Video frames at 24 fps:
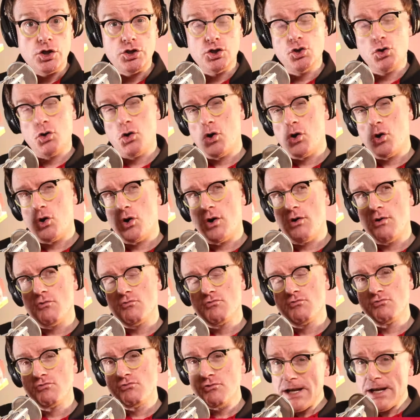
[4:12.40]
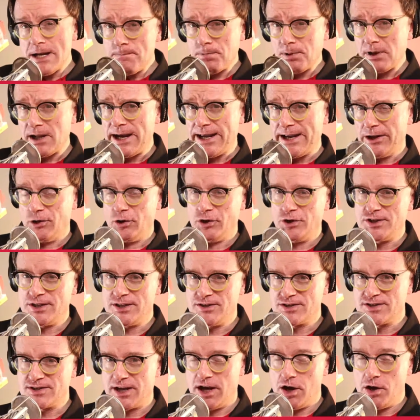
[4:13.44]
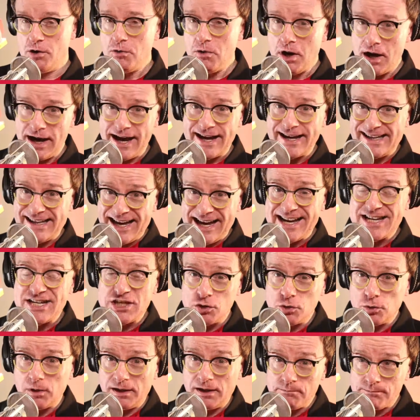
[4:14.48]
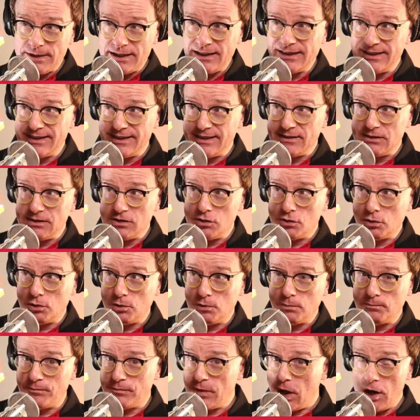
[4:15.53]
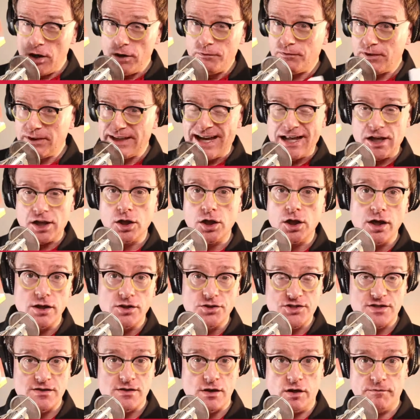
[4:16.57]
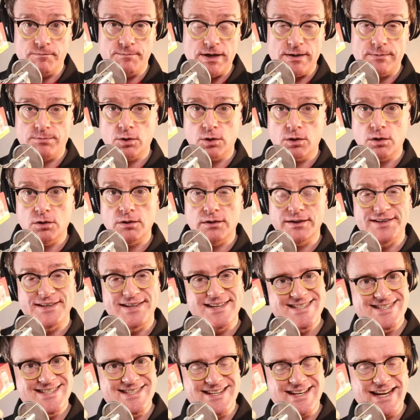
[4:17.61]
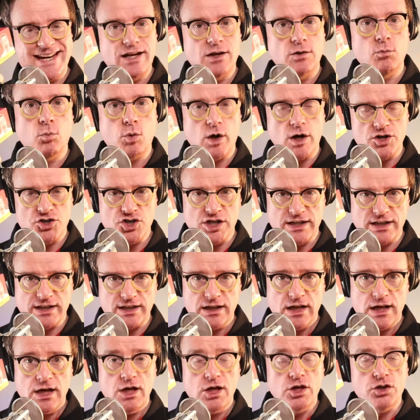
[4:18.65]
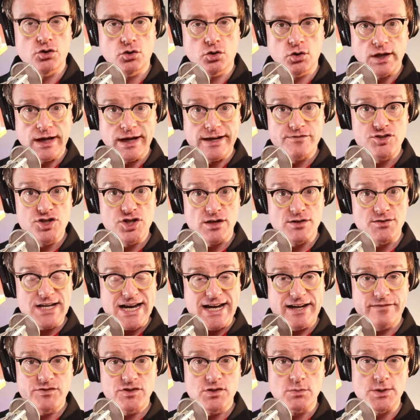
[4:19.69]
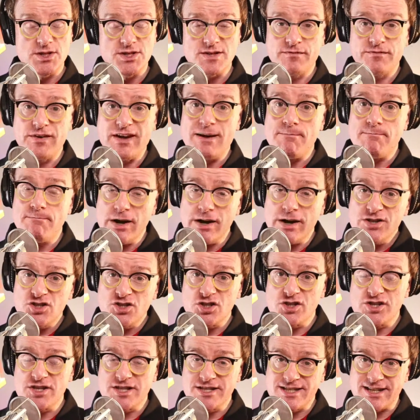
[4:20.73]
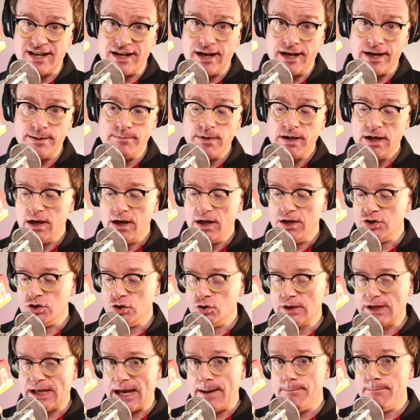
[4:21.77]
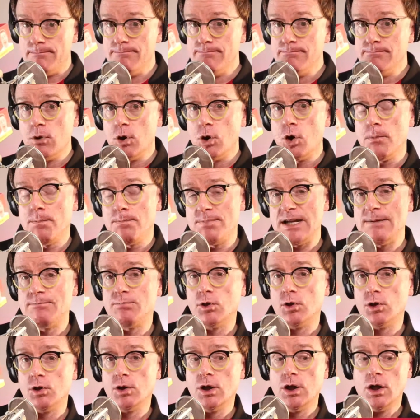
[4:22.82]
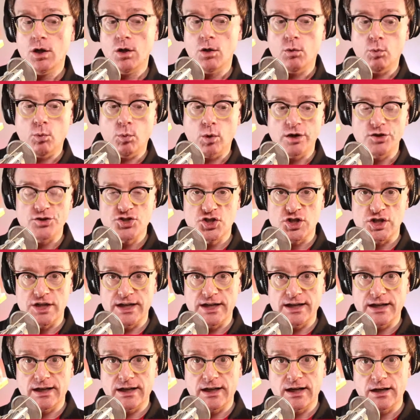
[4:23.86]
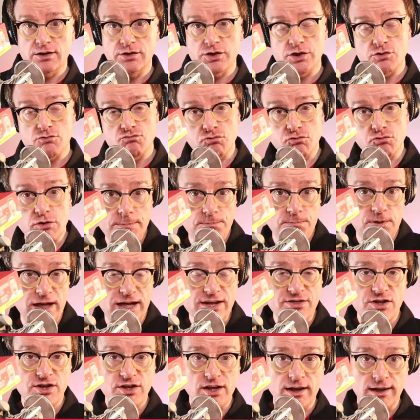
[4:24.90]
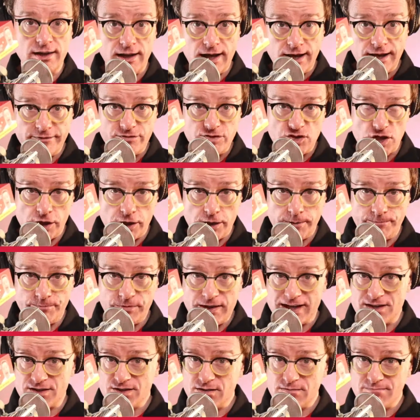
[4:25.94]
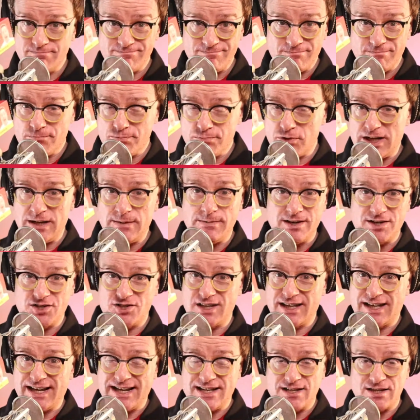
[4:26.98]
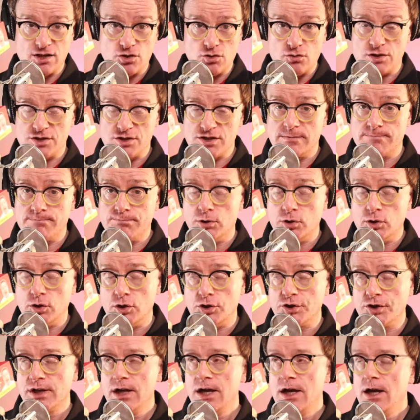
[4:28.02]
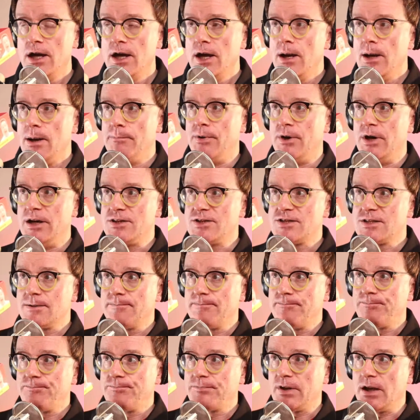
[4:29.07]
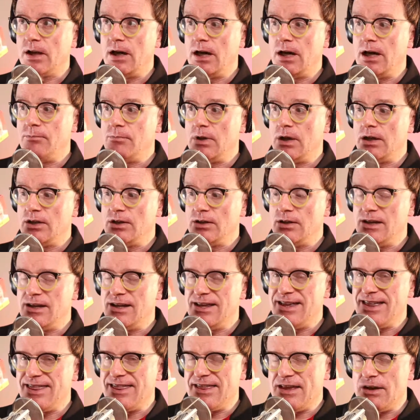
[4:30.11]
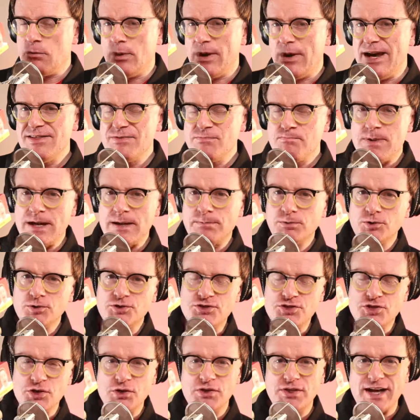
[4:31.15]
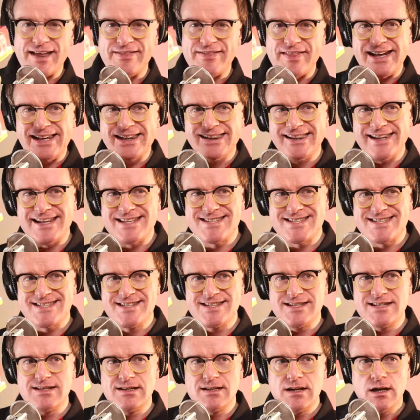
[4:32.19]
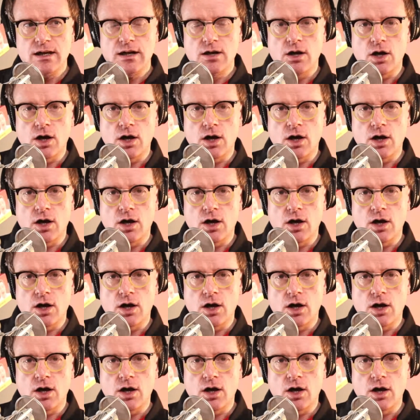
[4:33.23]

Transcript: Your replay audience, though, again, you'll hopefully get lots of people listening and watching your live shows afterwards. In fact, most of the time, you'll get more people watching the replay than the live show. That's pretty much the case across the board. But when people do that, they listen